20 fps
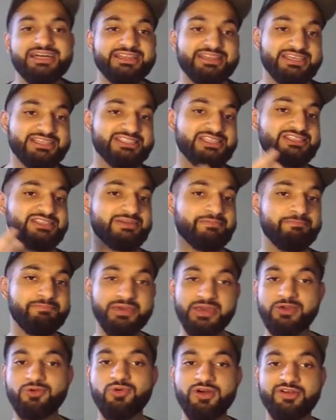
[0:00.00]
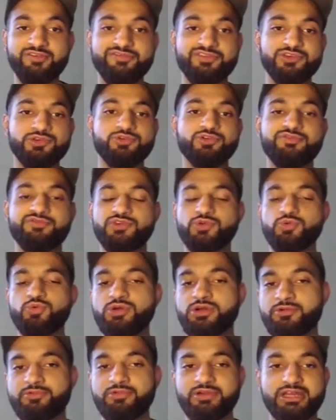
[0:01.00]
This is a big one for you. If you want
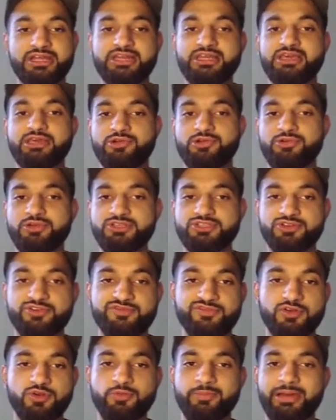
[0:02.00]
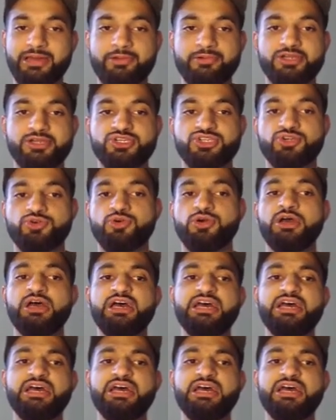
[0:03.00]
to really increase your follow back ratio,